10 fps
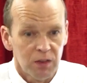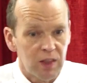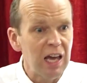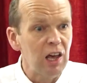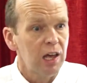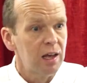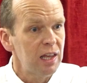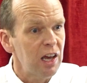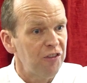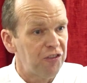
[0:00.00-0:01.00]
They,
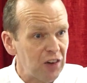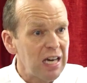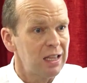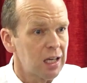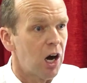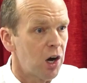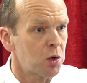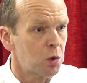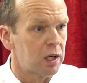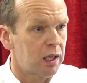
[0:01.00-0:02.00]
they feed the
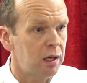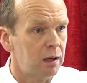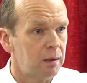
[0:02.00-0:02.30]
hungry,